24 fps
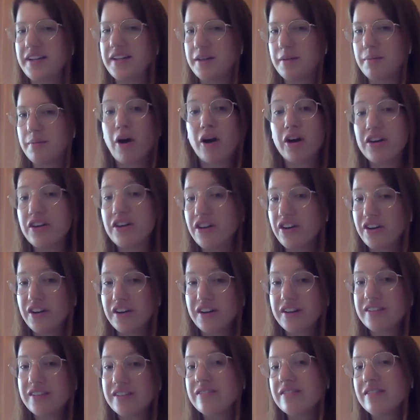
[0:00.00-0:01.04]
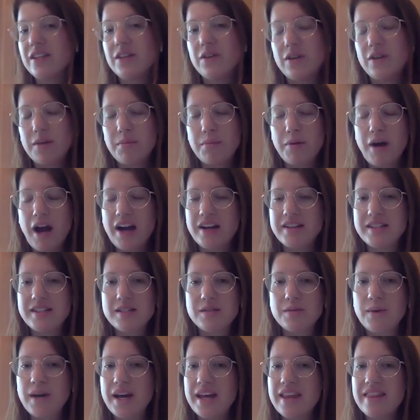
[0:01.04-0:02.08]
find a partner you could
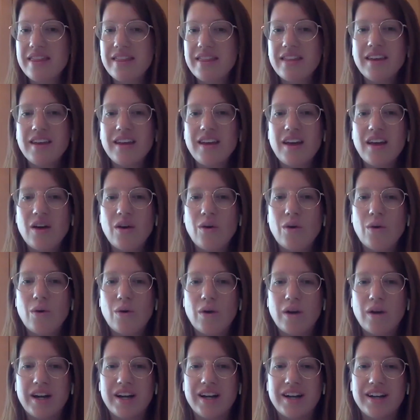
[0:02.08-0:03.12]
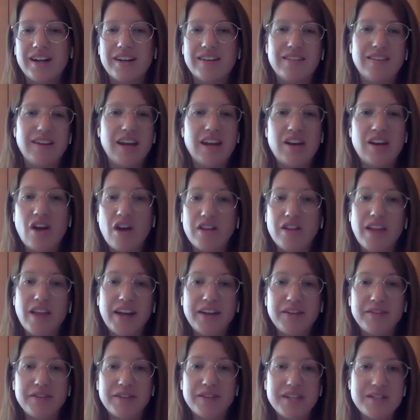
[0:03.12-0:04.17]
practice with or an
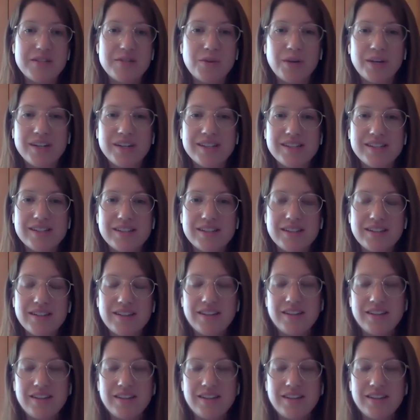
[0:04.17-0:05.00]
online resource?